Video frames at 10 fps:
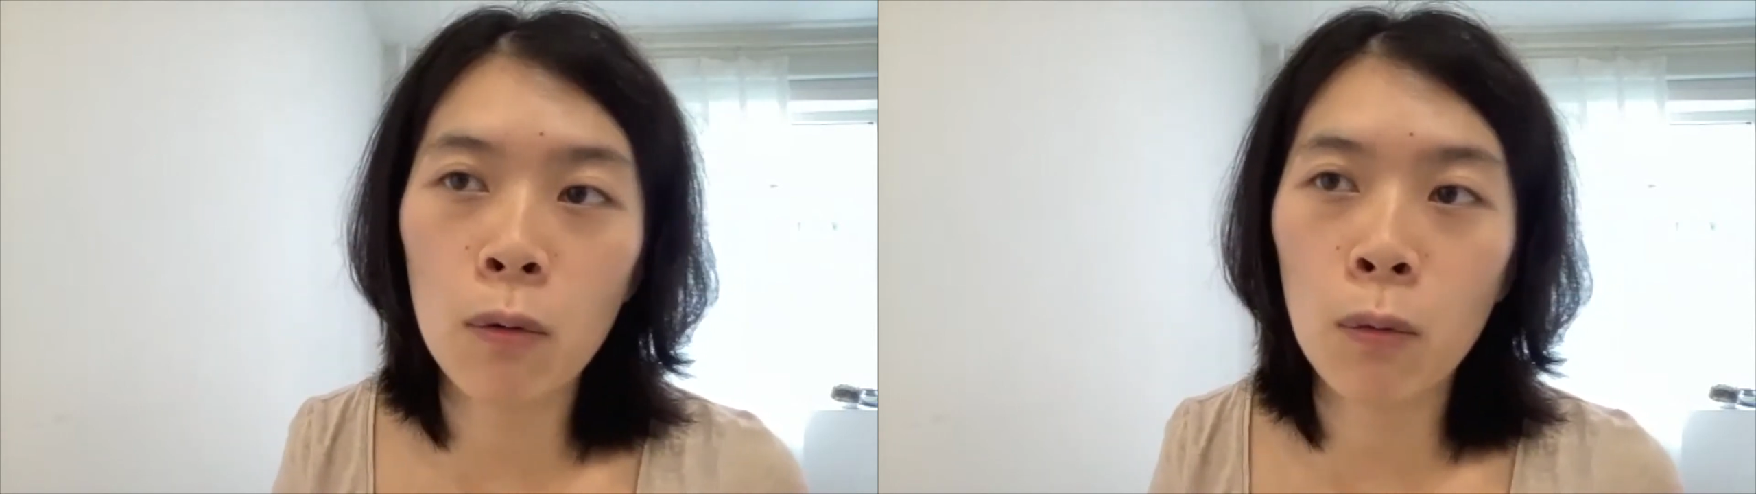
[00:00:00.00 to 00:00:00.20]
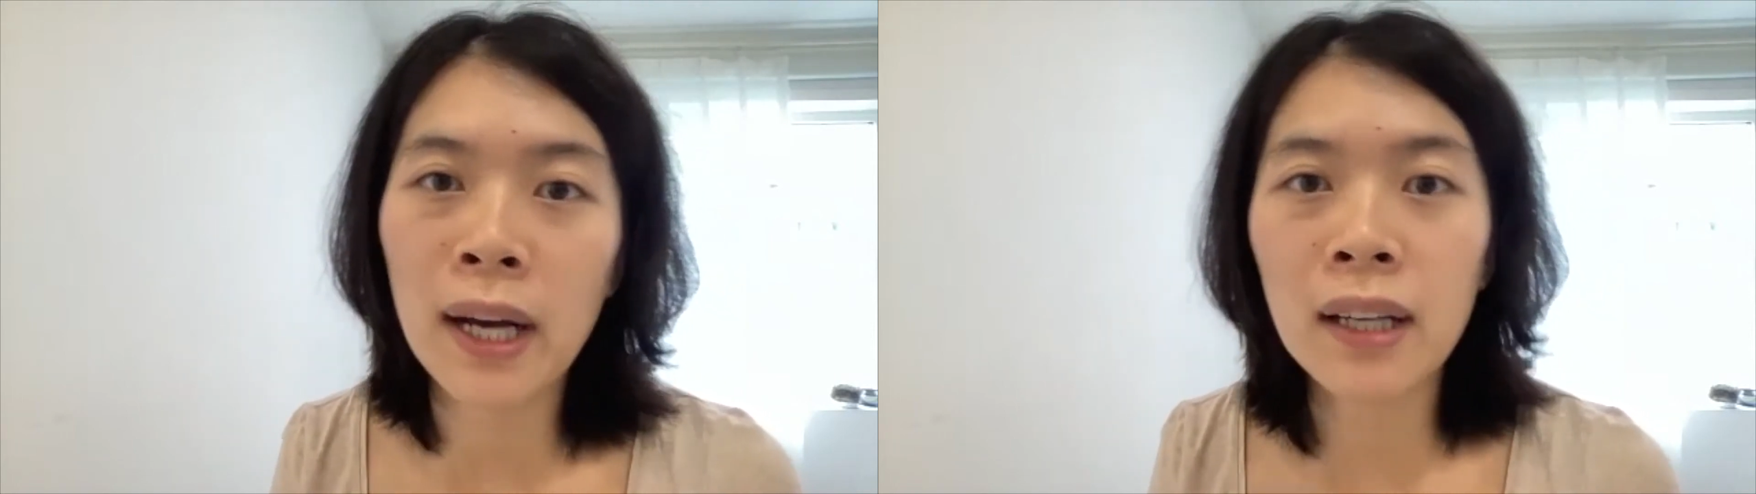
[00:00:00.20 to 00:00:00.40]

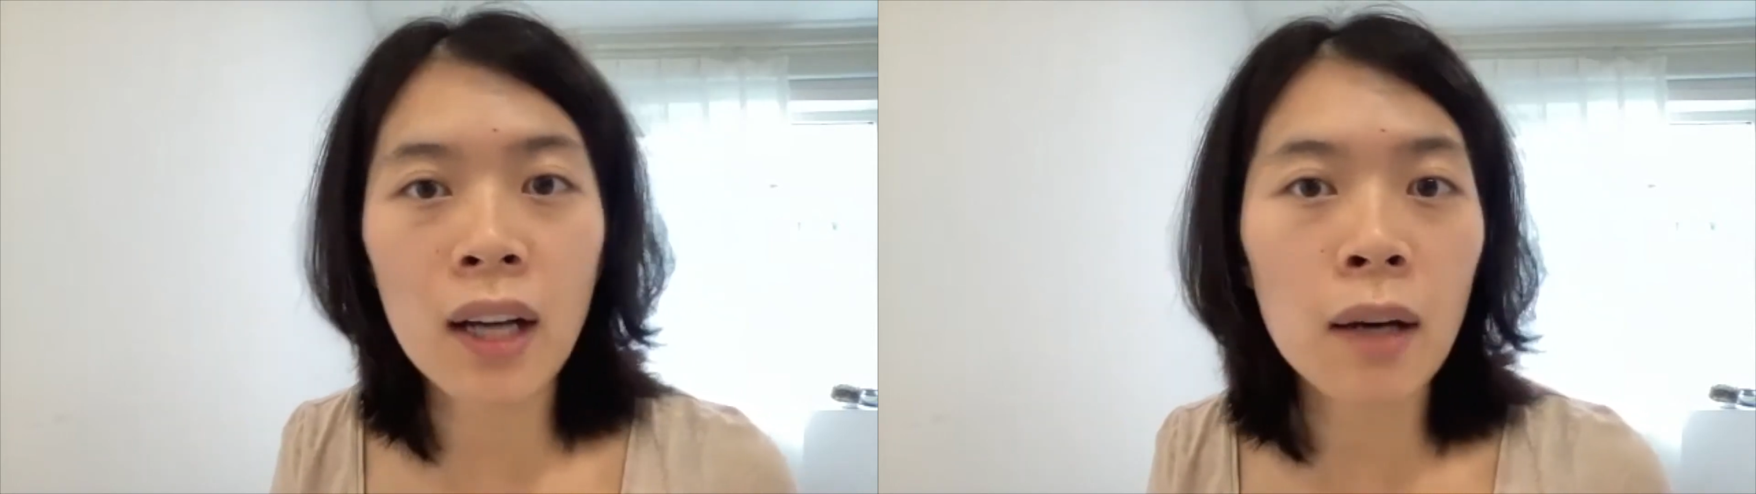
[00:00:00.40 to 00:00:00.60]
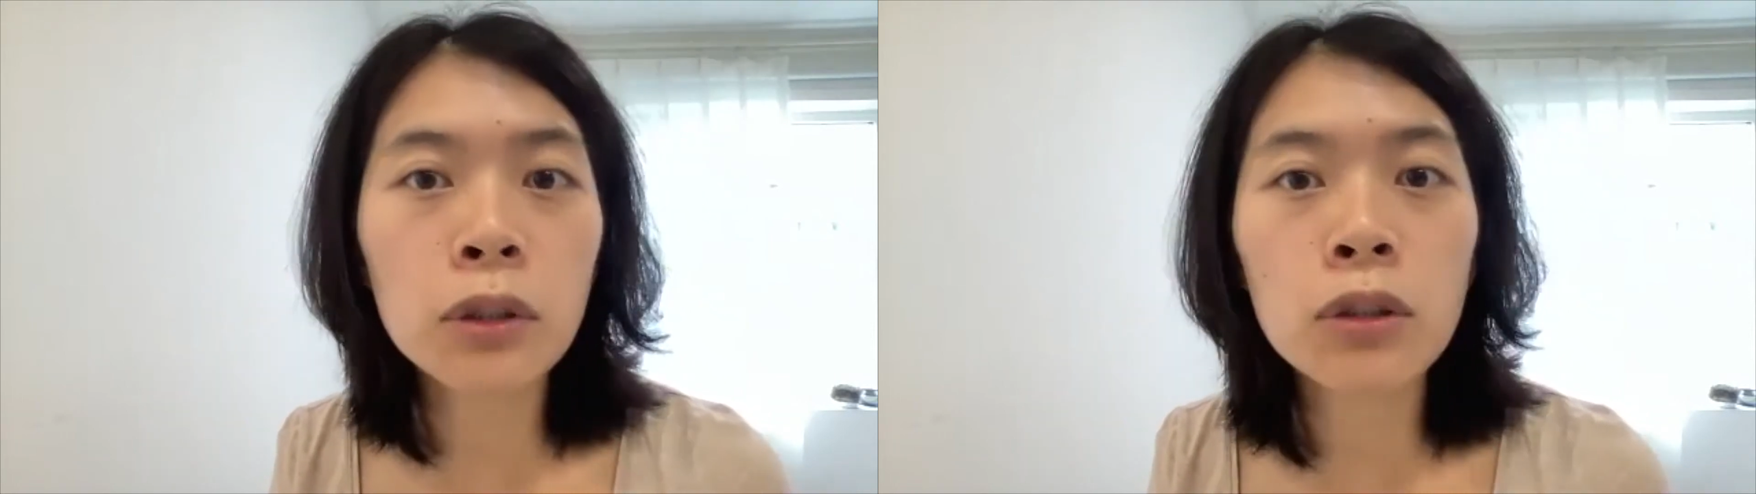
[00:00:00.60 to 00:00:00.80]
when it
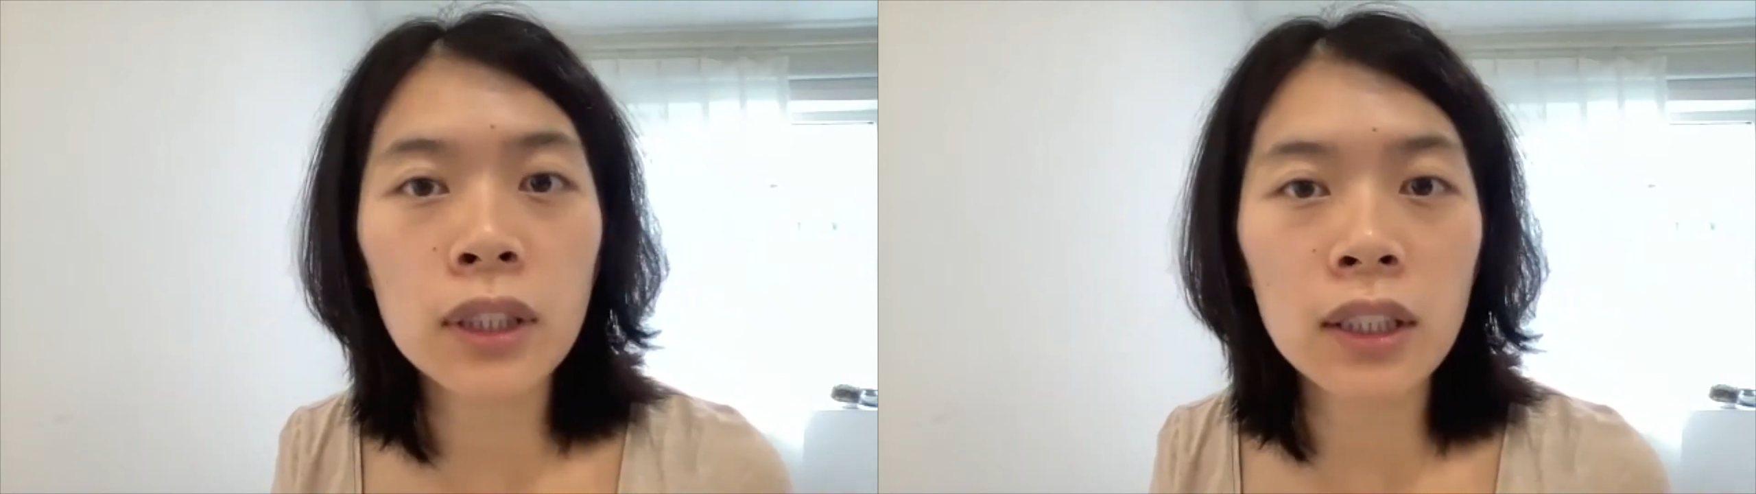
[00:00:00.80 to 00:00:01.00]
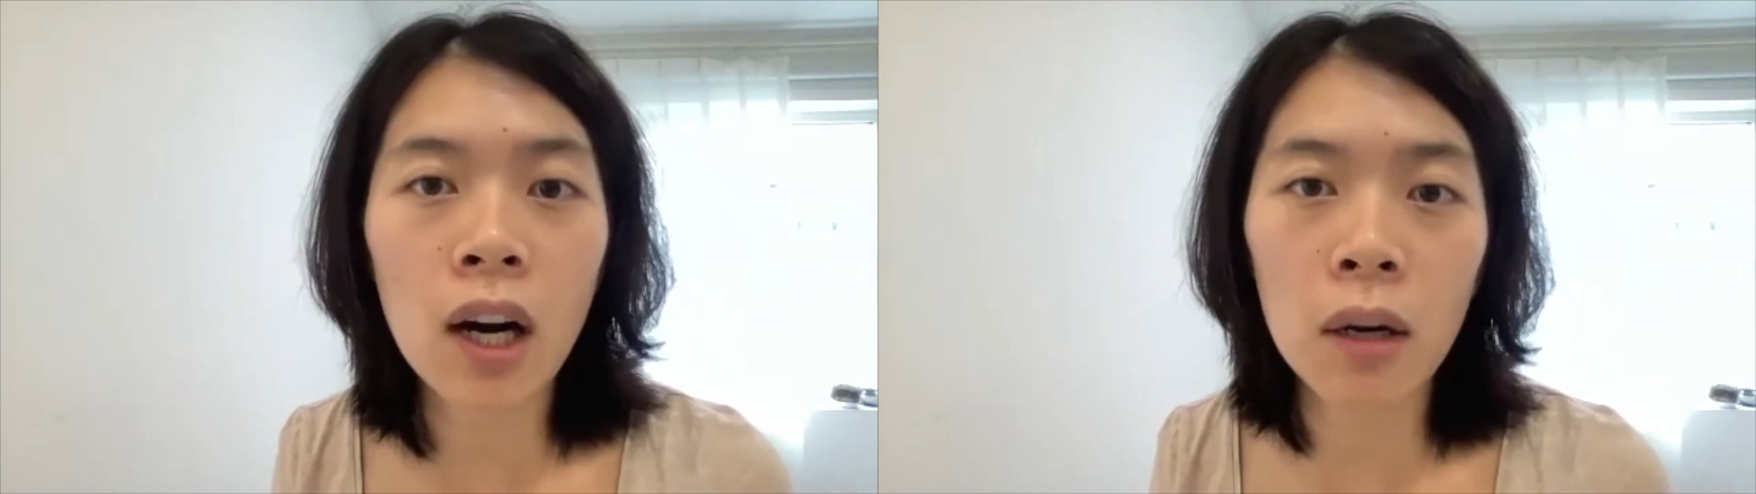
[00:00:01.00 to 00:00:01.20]
comes to
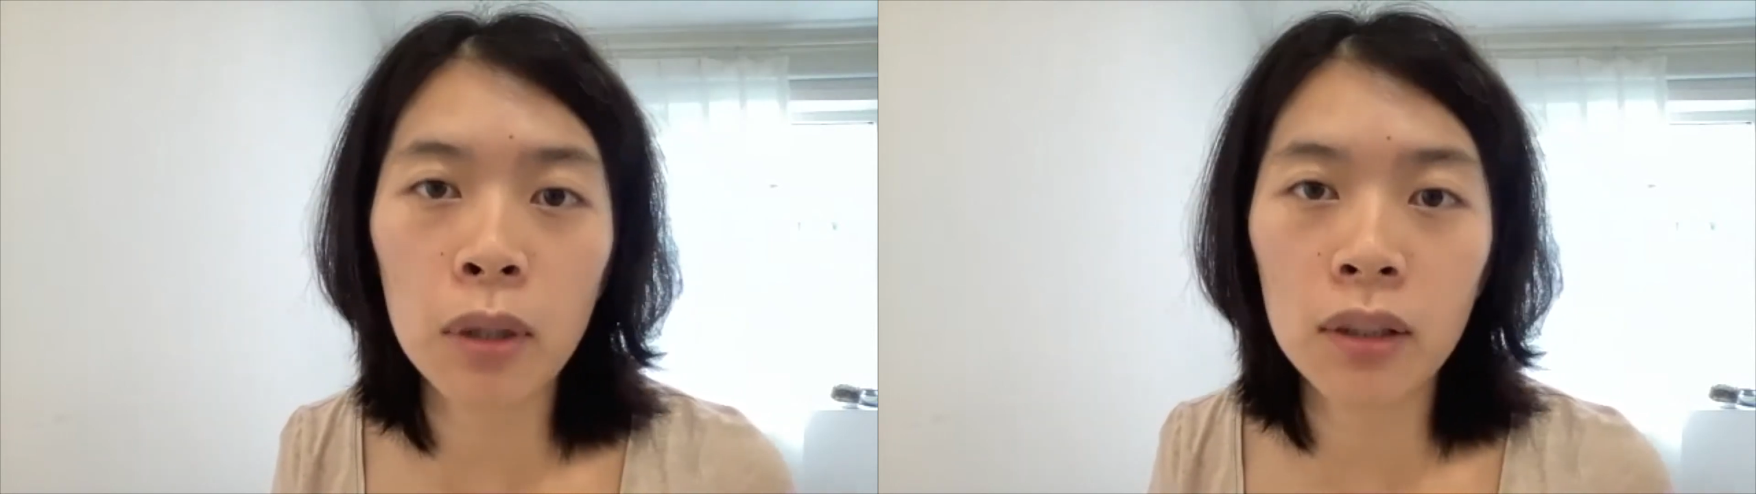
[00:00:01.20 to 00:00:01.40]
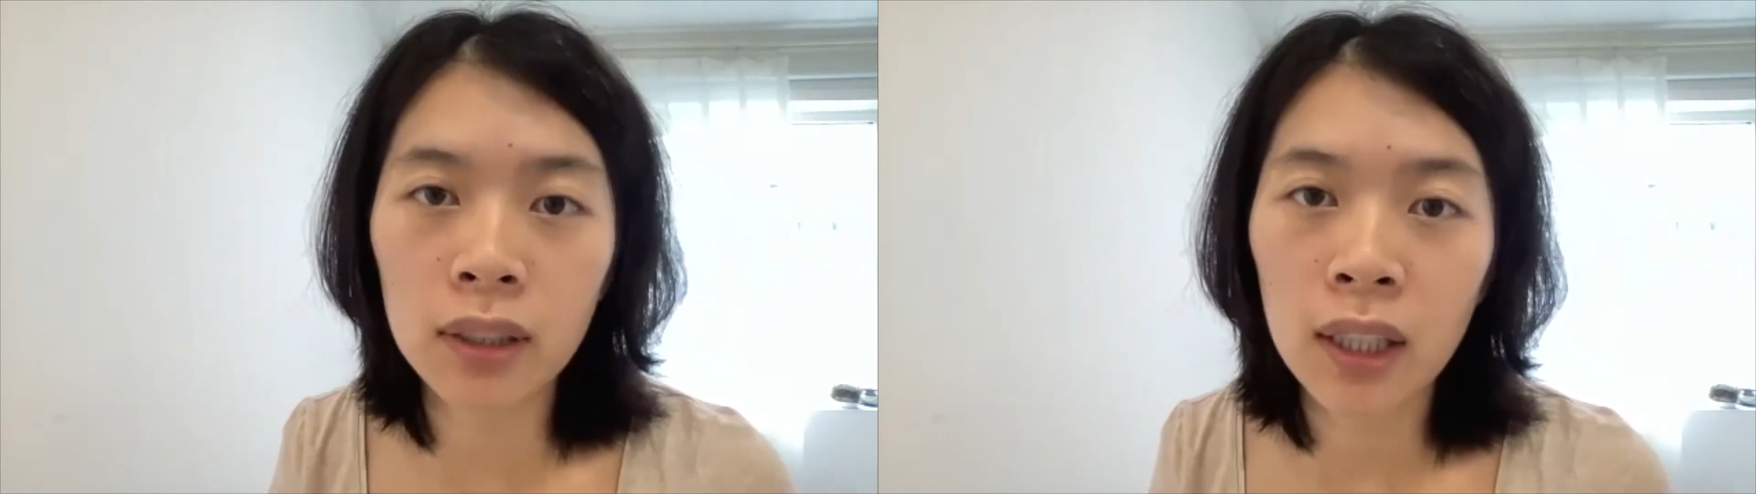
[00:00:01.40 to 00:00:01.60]

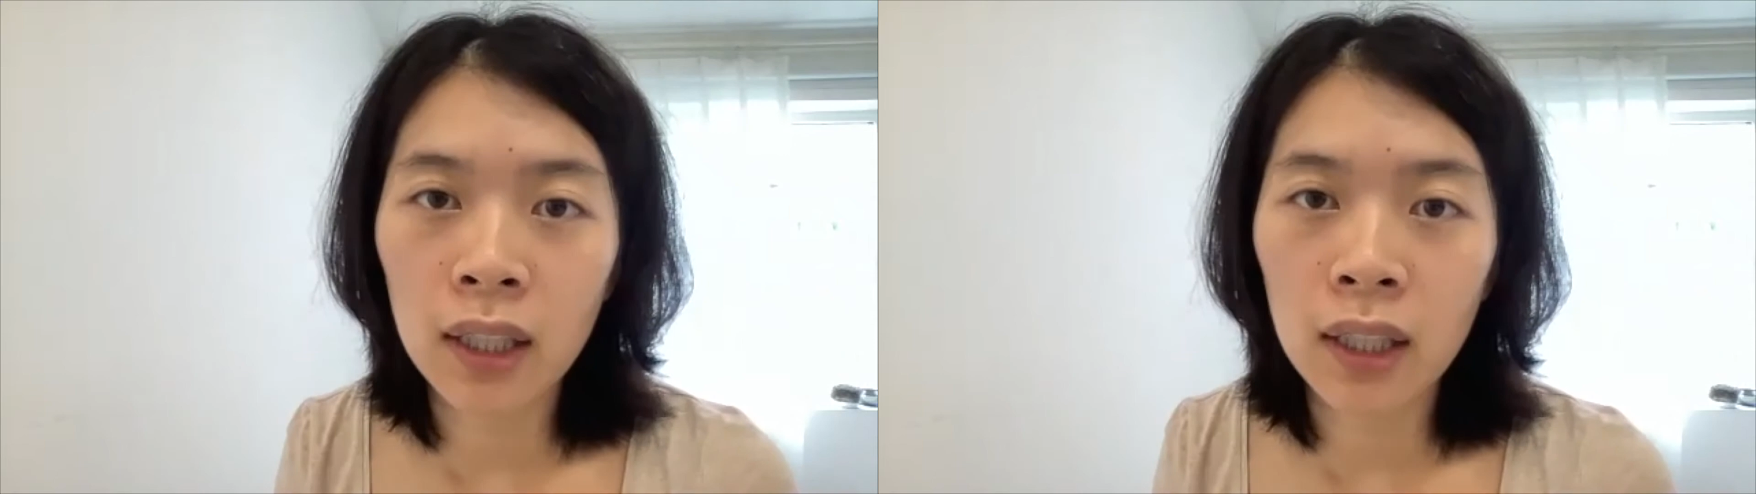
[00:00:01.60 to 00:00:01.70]
e-commerce,